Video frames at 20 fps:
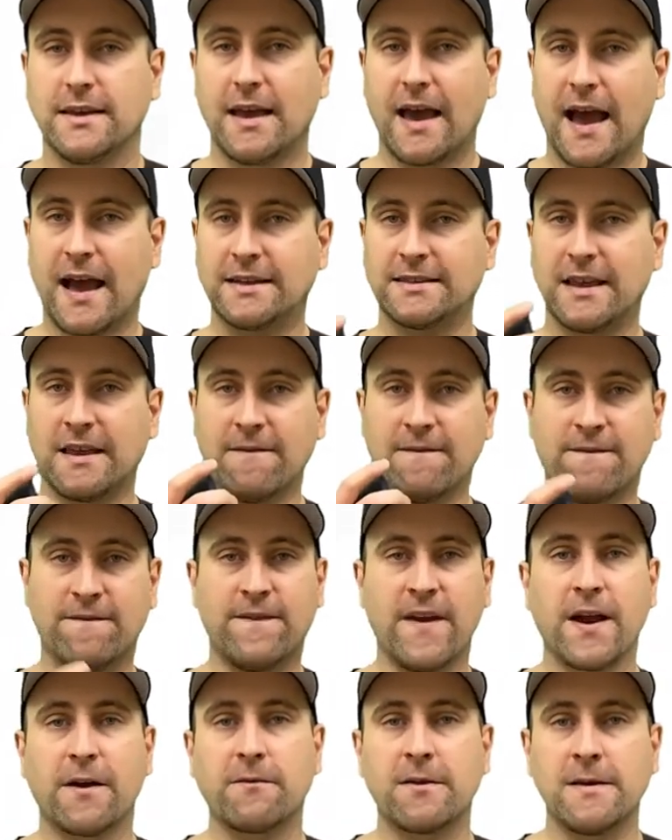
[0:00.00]
has a
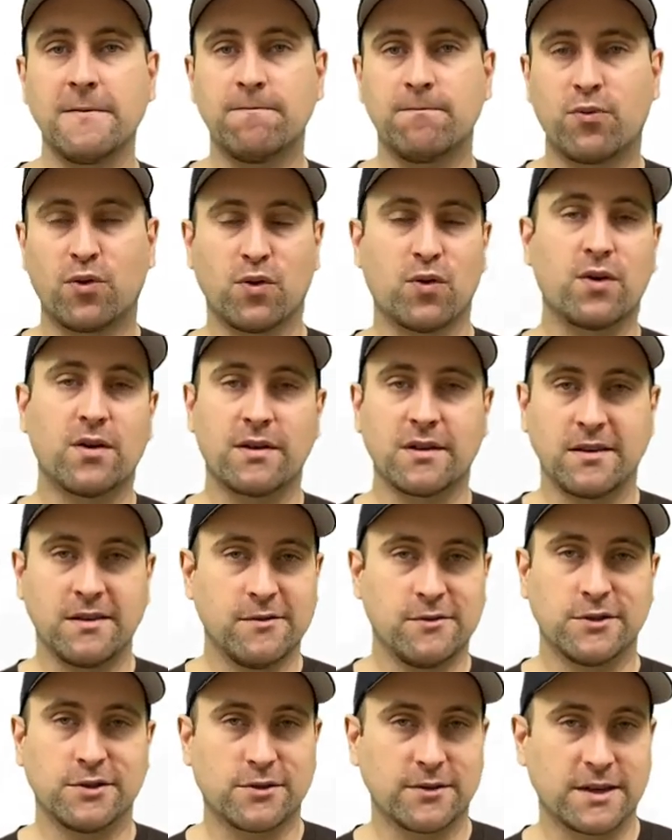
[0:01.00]
very poor
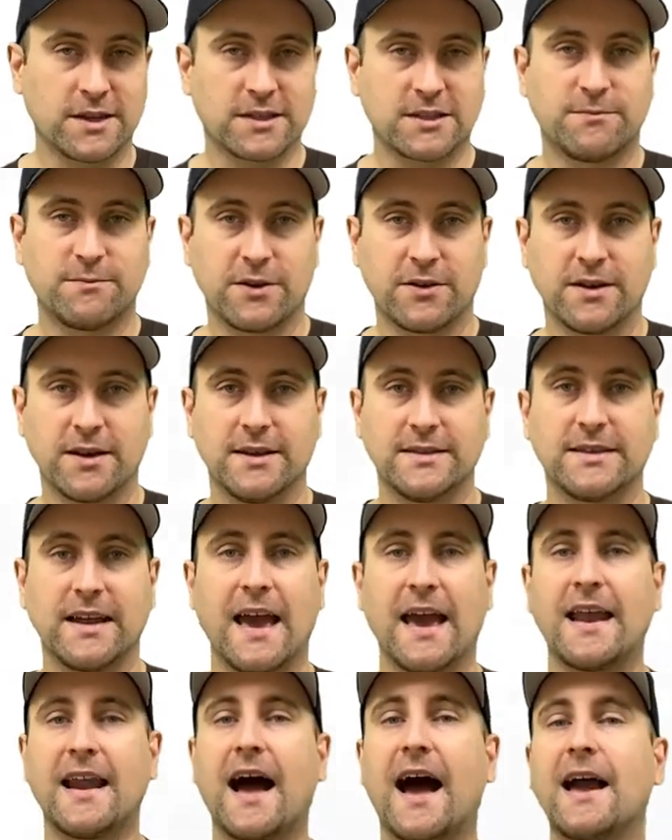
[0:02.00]
user experience,
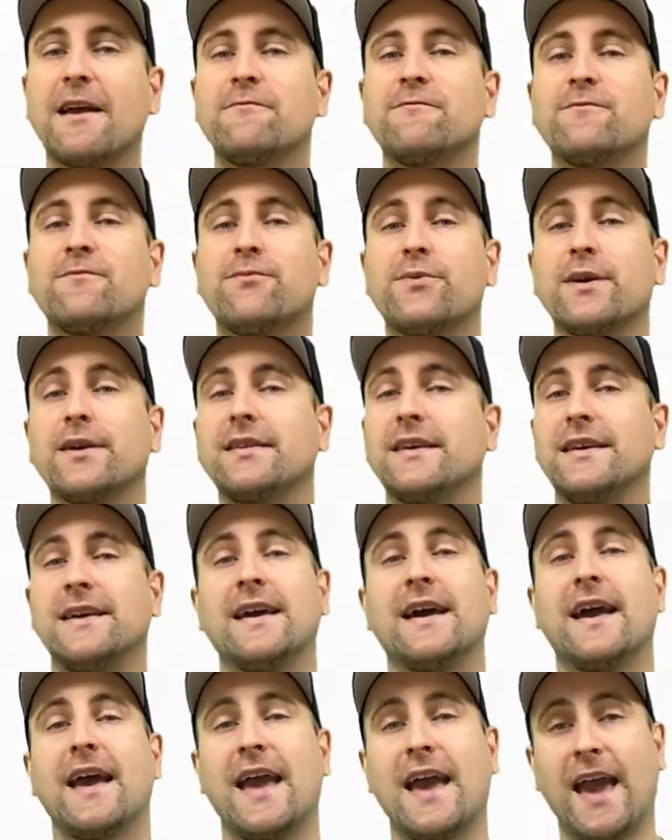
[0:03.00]
and I
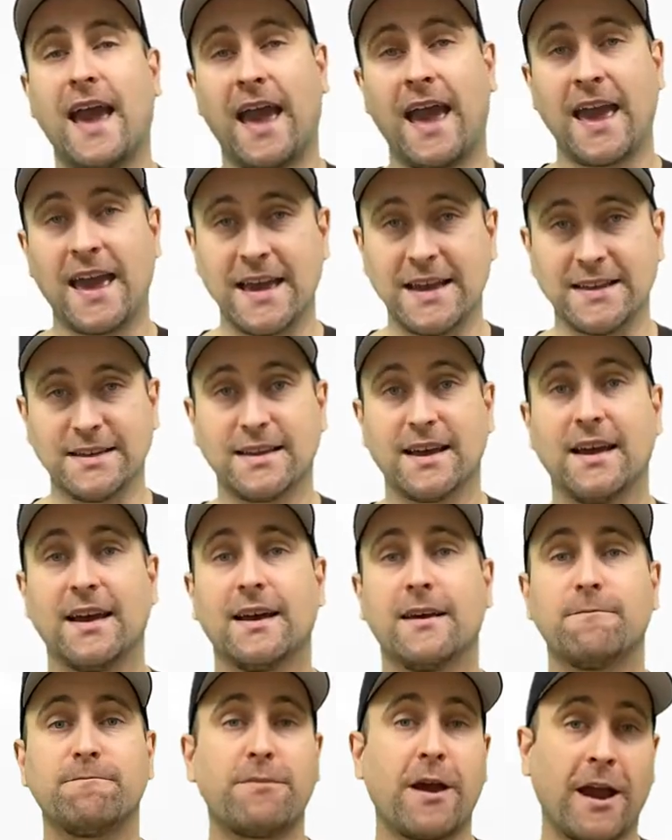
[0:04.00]
really hate
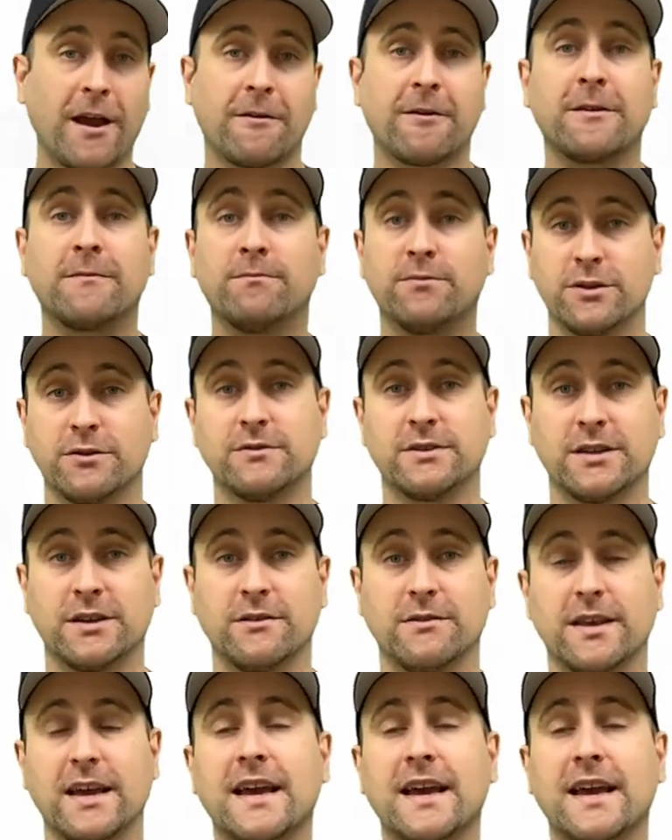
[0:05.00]
pairing Bluetooth.